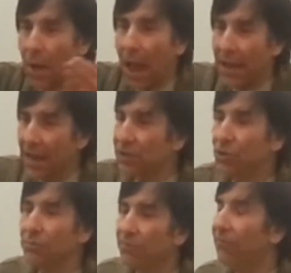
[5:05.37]
I asked
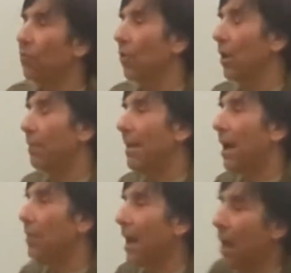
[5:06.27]
you before
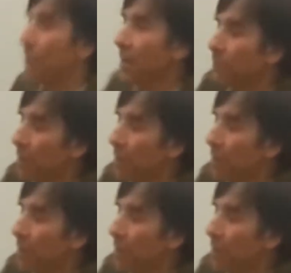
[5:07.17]
about how many